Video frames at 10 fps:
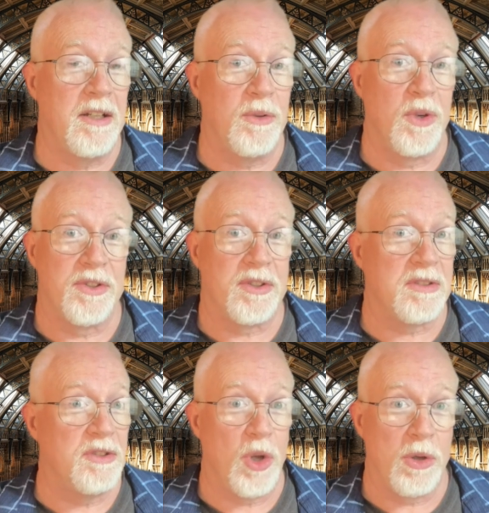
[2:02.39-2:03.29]

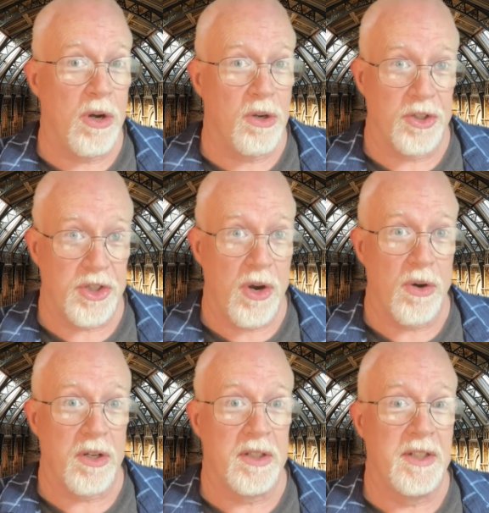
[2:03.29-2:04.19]
was no longer a
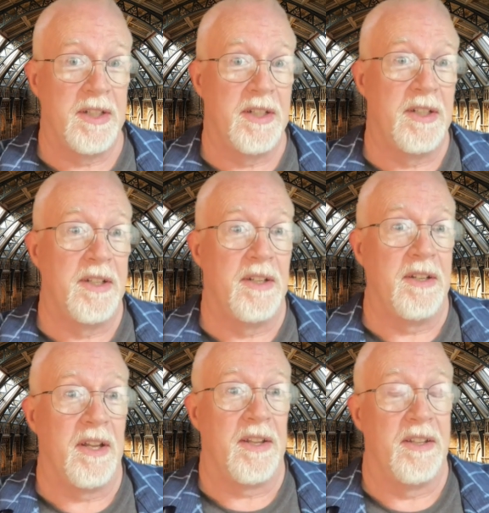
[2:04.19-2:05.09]
joke.
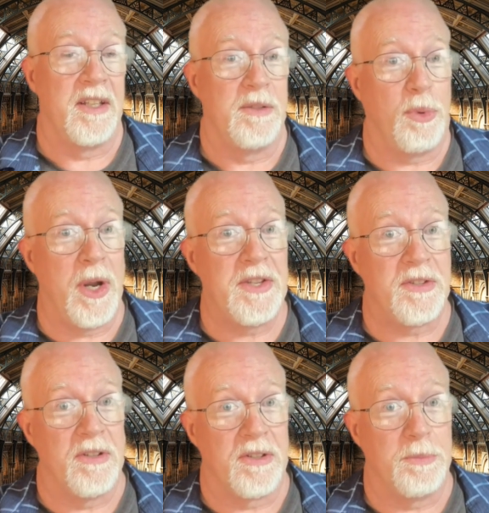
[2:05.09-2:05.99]
And the
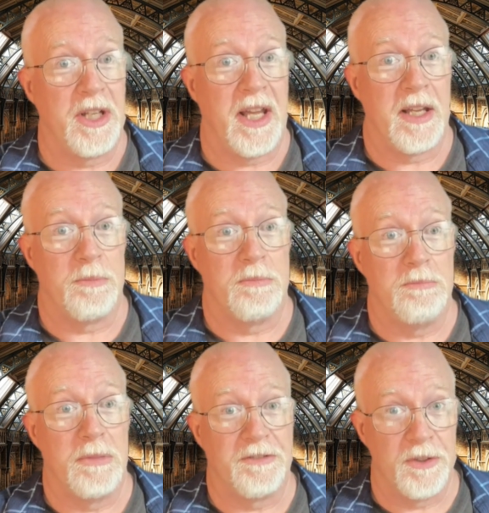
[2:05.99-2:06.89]
pranksters became
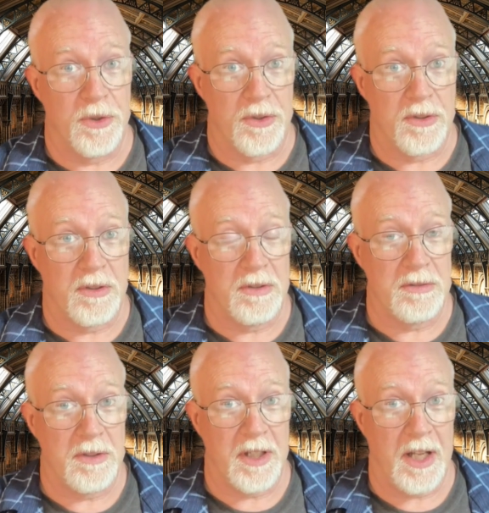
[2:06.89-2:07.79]
buffoons.
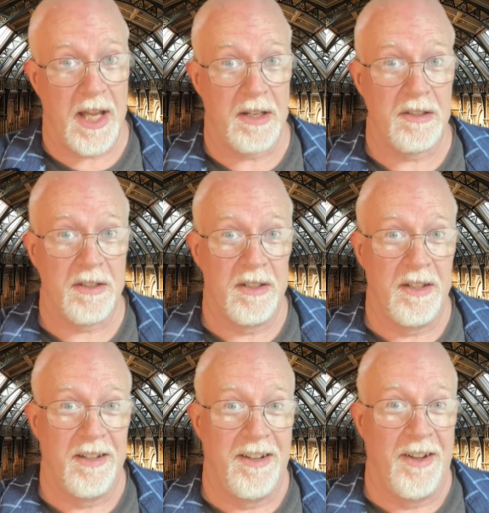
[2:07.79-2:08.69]
And
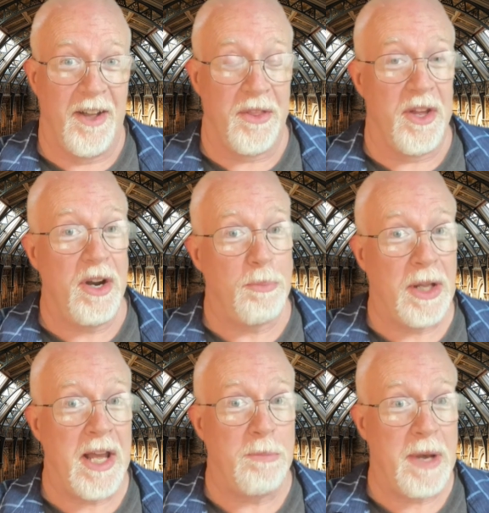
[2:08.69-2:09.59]
their
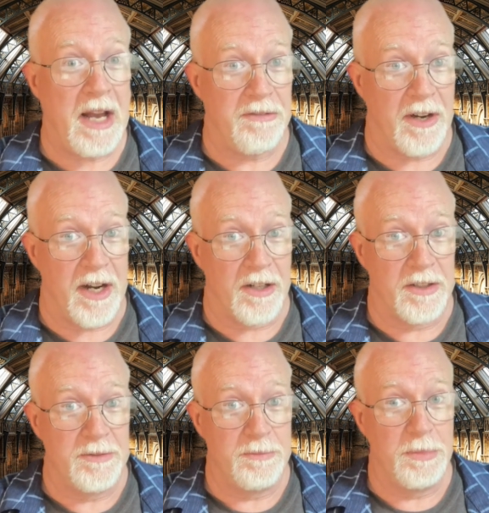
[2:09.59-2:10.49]
plan backfired
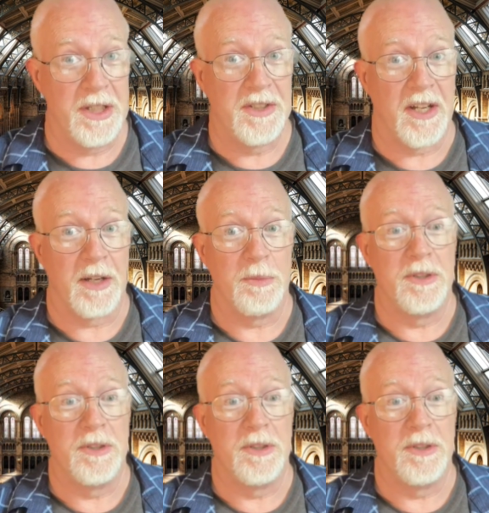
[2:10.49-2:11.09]
big time.